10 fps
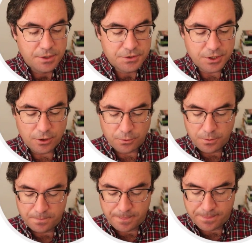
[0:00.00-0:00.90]
So
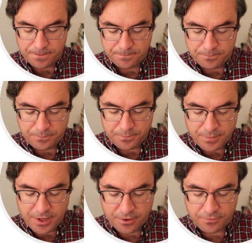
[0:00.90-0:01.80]

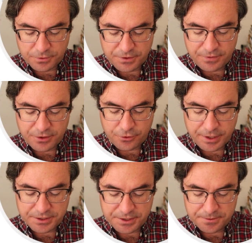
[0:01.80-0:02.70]
intervals of
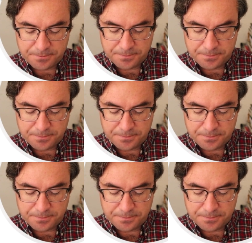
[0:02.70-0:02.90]
increase.